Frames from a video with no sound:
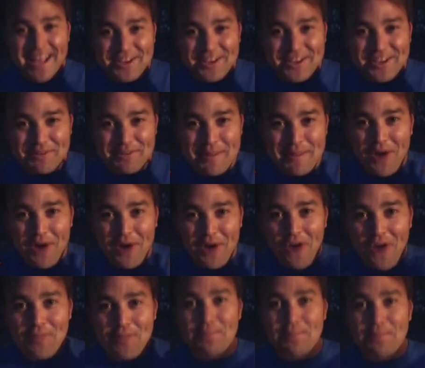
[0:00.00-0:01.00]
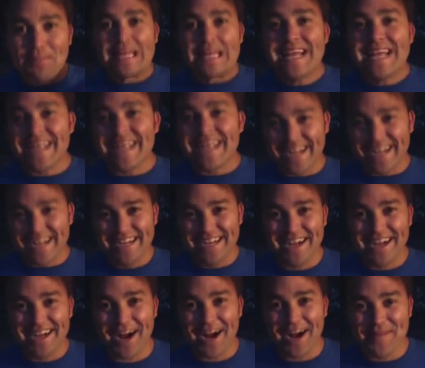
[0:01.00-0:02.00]
You'll remember all the bling
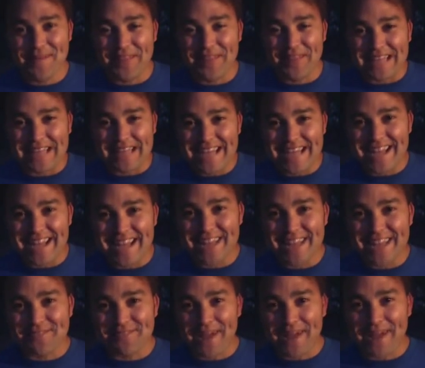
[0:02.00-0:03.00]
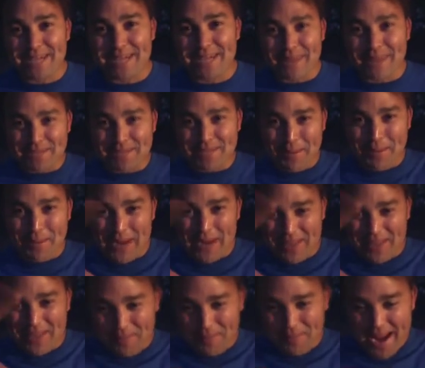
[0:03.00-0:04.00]
in the late days of MySpace. People
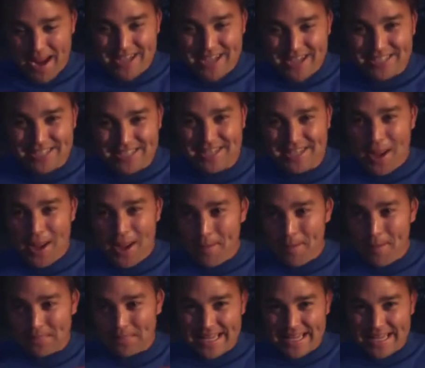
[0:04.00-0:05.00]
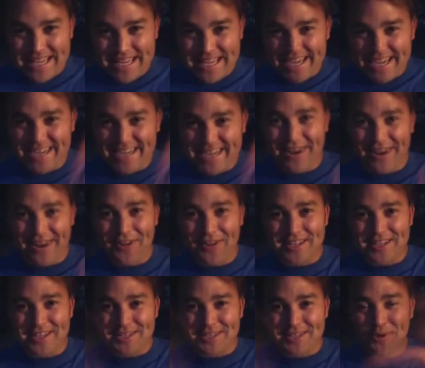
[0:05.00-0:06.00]
get their pages blinking and all
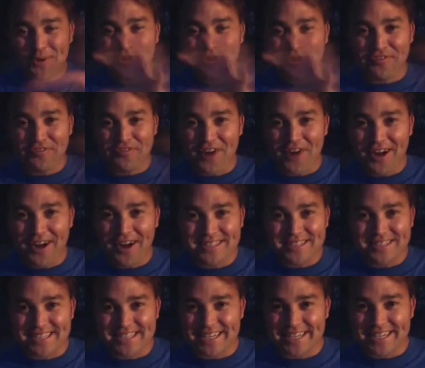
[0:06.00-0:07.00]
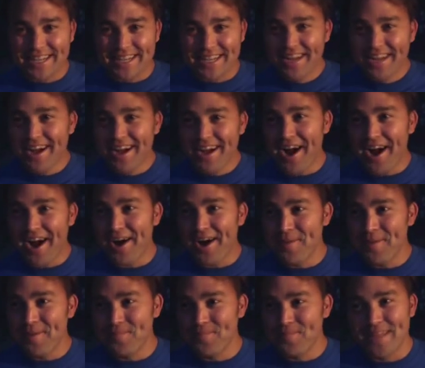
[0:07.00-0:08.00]
these cool fonts, and
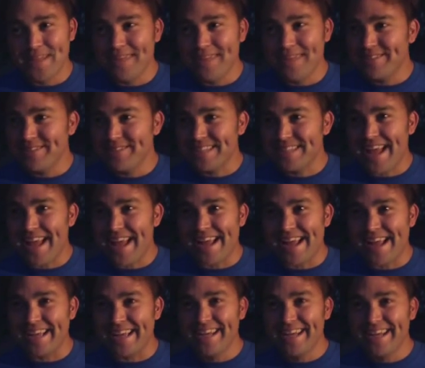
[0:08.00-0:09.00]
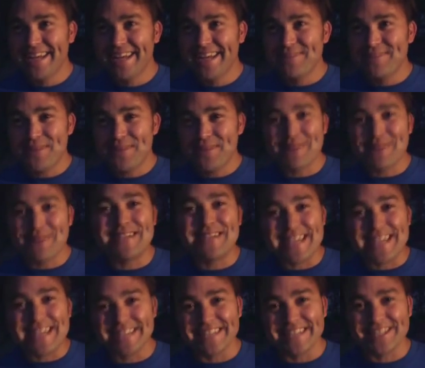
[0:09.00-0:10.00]
it was like pretty
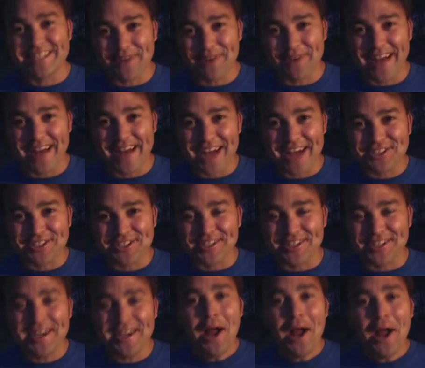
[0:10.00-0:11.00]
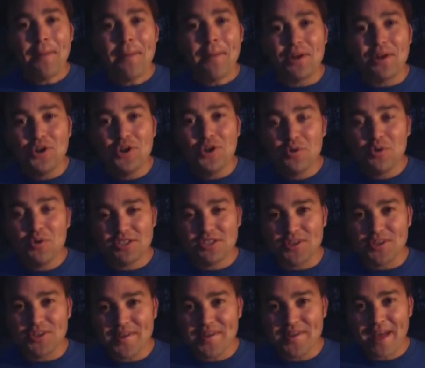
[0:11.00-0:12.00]
ridiculous, quite actually. But who was
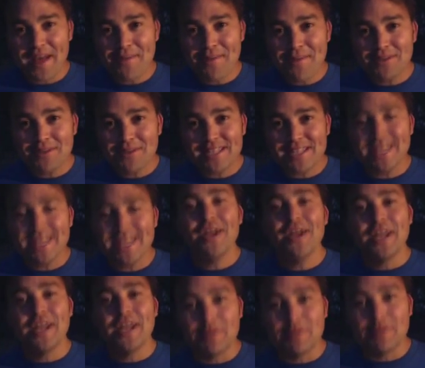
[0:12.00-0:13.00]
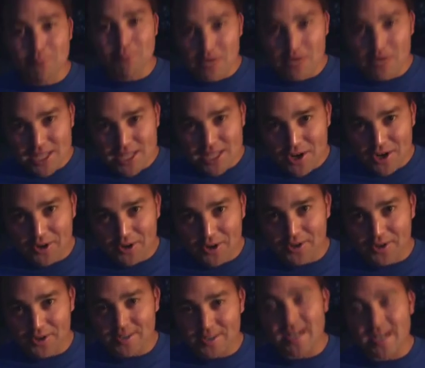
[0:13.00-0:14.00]
doing that mostly? It was mostly
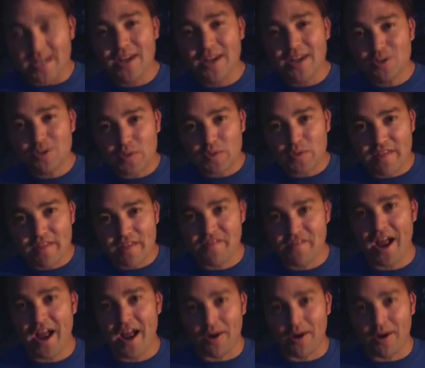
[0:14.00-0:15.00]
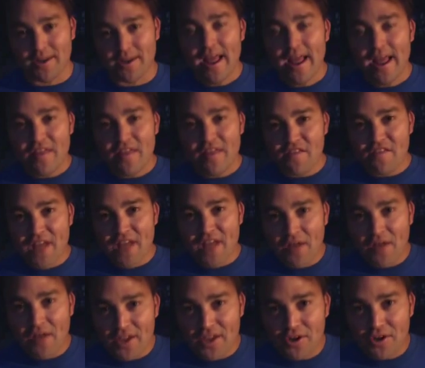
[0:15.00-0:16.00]
girls. And here's what they found. They
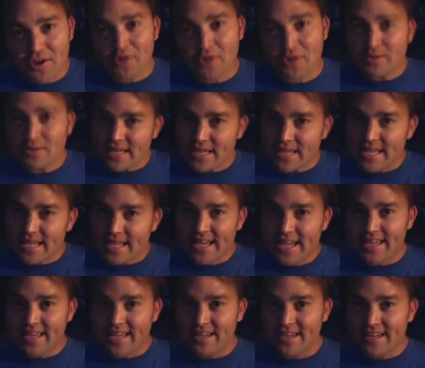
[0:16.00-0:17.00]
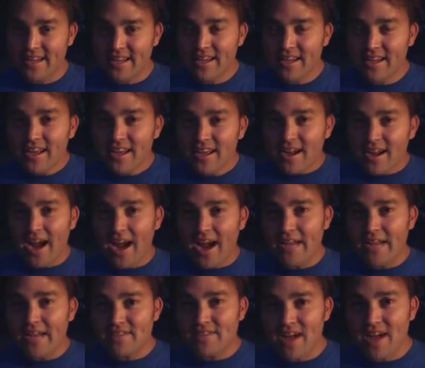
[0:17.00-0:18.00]
found that girls, again,
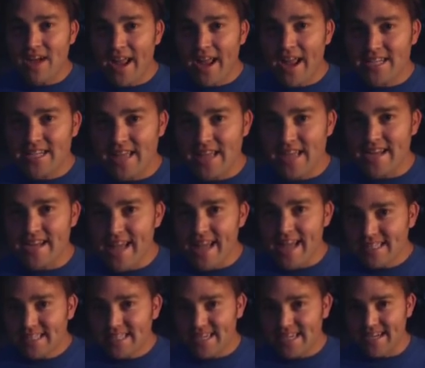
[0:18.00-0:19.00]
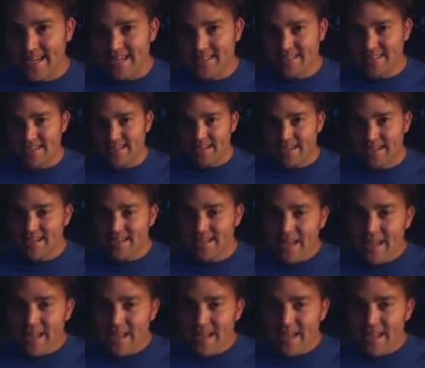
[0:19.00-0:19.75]
kind of tied to that nesting instinct,